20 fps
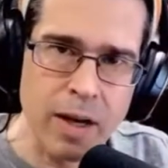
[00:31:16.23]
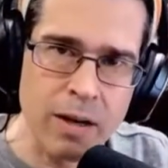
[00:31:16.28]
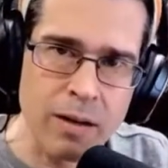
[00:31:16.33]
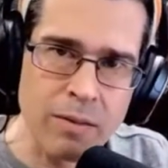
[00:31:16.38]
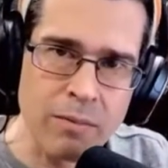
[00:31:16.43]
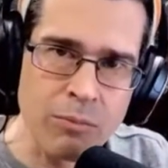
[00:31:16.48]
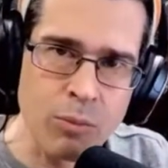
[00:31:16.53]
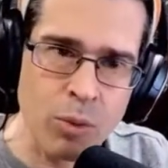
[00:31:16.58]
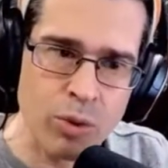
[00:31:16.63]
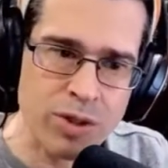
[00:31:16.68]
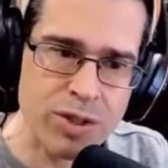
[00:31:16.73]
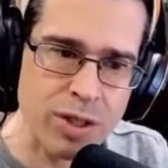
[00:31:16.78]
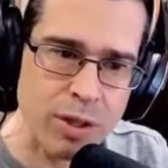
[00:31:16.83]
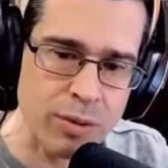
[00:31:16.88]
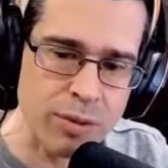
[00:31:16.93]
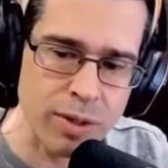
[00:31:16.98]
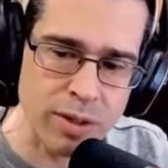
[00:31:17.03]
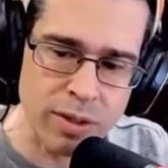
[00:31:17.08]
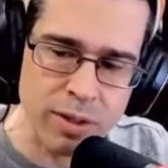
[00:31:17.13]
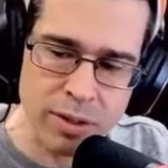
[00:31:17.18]
more so
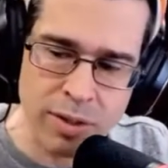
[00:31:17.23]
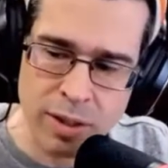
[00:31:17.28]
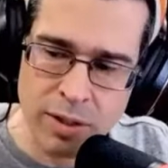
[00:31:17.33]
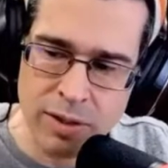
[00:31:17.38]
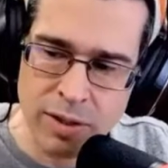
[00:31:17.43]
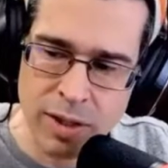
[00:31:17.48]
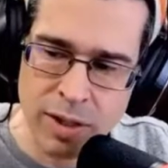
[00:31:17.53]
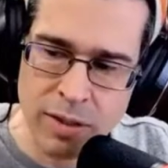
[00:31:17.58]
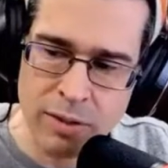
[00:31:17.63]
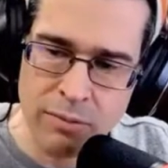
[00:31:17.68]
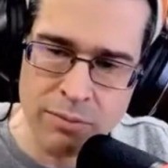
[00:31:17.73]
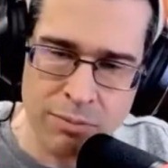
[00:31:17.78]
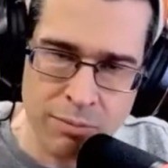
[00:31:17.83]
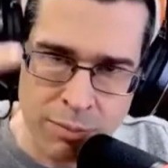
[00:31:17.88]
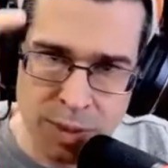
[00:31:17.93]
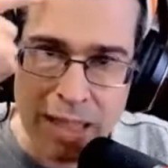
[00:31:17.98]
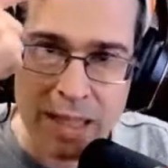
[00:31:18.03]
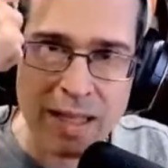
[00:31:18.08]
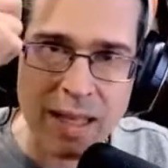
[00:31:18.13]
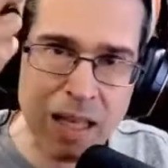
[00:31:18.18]
than
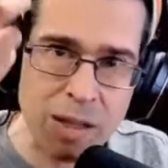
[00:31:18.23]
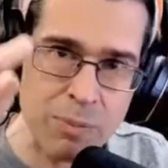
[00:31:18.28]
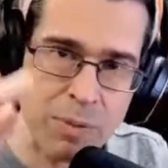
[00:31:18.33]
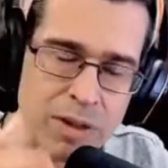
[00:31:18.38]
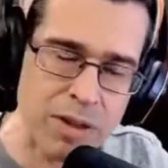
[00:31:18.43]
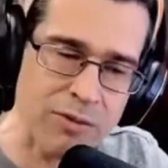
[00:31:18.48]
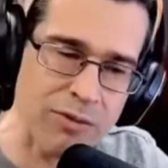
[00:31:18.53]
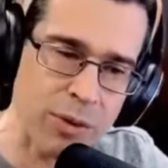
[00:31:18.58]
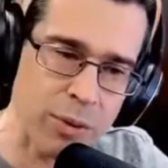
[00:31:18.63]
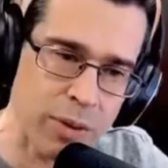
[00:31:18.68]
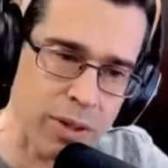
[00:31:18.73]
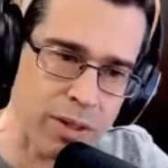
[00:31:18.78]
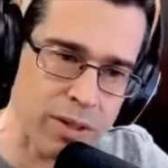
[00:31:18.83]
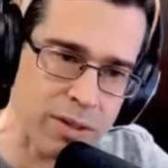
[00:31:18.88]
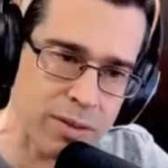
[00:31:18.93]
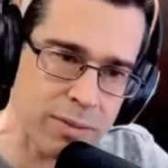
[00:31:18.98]
me keeping the focus.